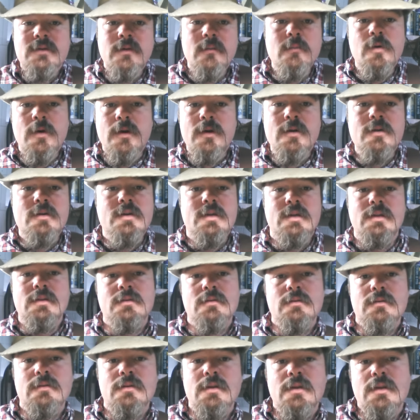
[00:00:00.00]
up work,
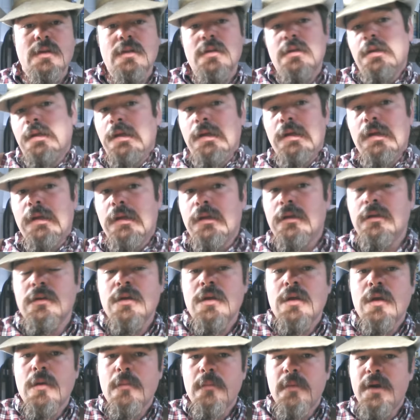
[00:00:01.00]

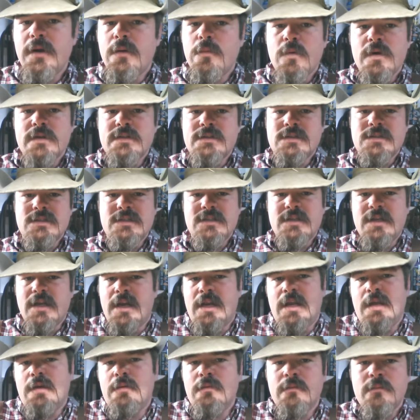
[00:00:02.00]
but it wasn't
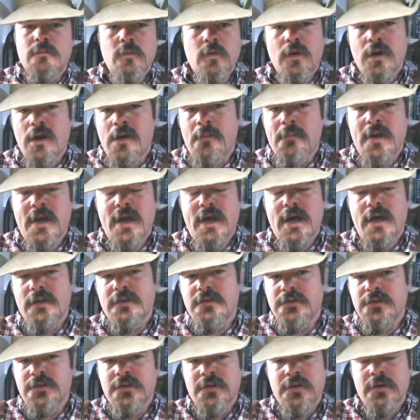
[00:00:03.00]
steady where I'm
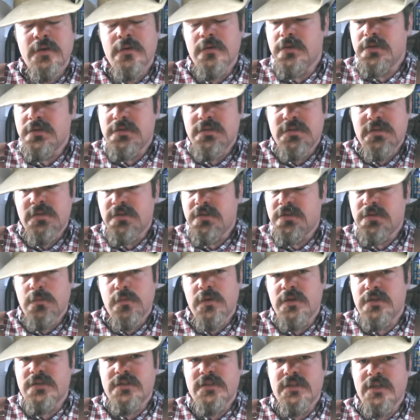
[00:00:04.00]
at. You know, it
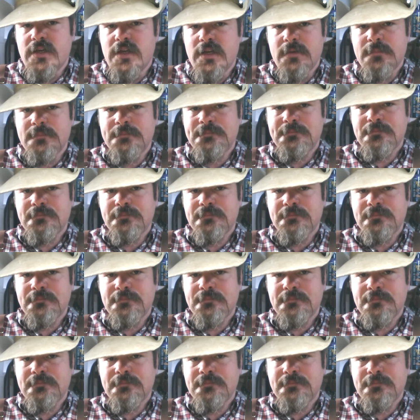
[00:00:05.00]
wasn't steady.